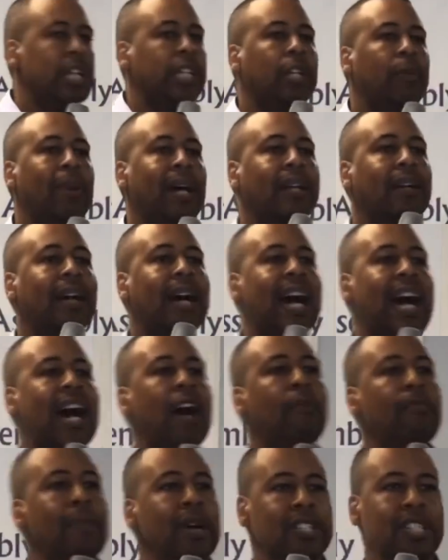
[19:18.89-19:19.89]
No matter
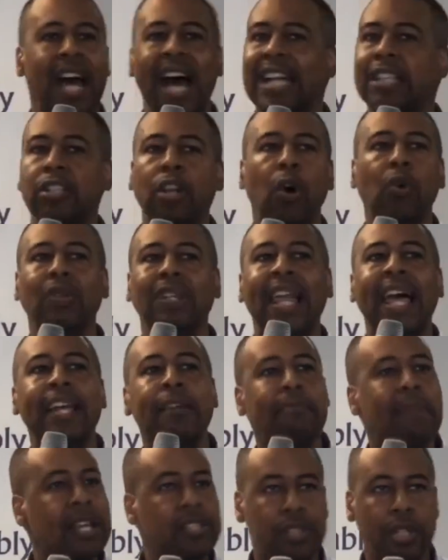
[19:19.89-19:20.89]
how much I don't
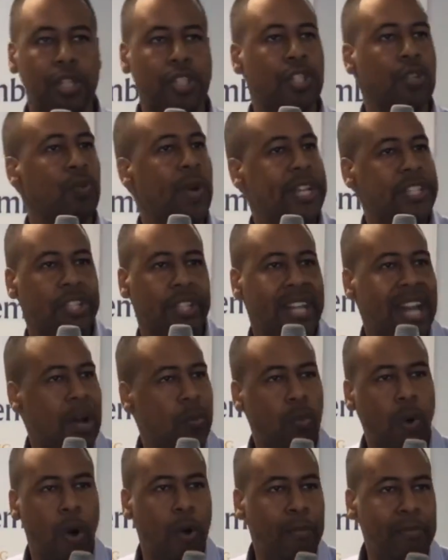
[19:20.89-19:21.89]
like my situation,
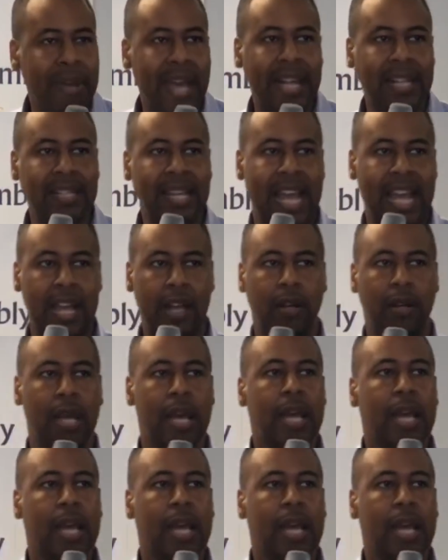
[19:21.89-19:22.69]
I won't back down.